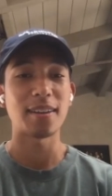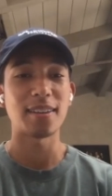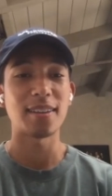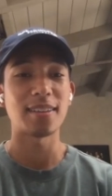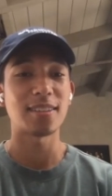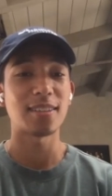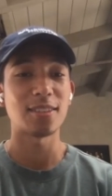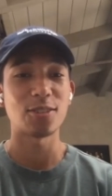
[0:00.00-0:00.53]
it
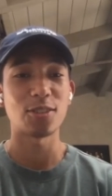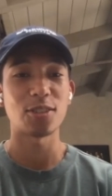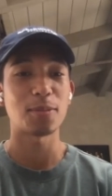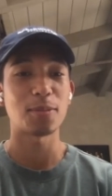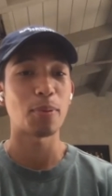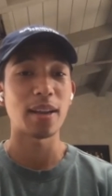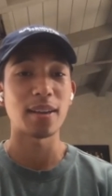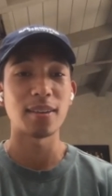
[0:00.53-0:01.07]
and to just
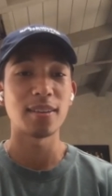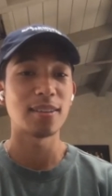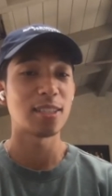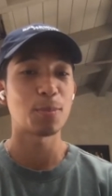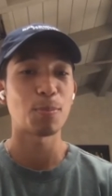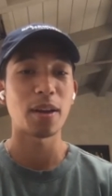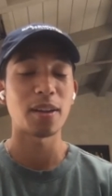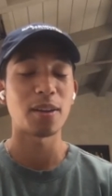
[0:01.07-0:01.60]
spread
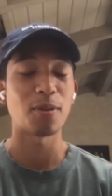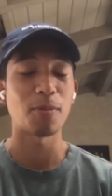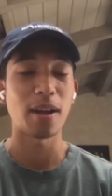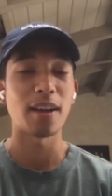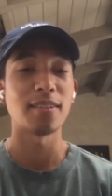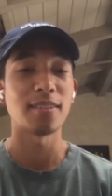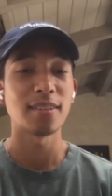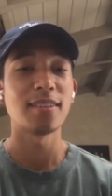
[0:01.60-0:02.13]
it
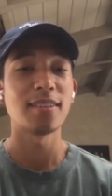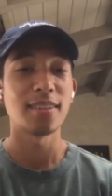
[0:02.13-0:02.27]
around.